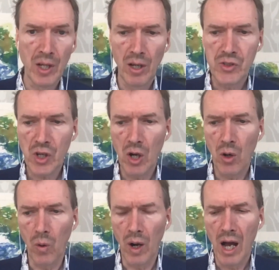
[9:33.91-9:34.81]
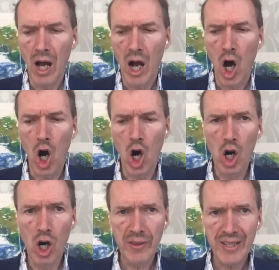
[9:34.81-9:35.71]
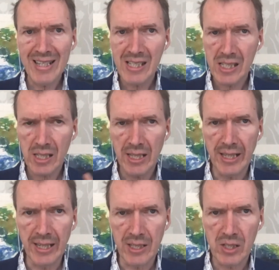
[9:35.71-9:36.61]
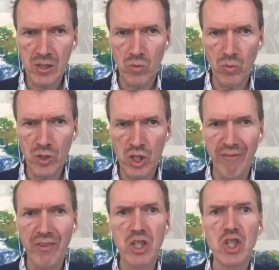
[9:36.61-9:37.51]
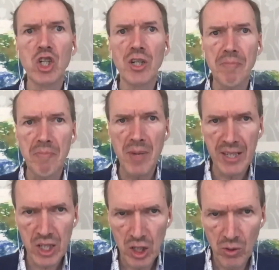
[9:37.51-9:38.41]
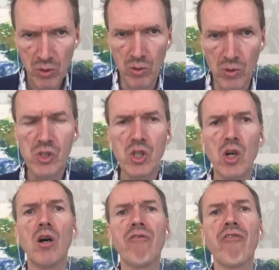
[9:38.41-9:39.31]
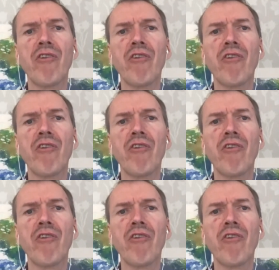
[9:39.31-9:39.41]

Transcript: So all these states which have not made use of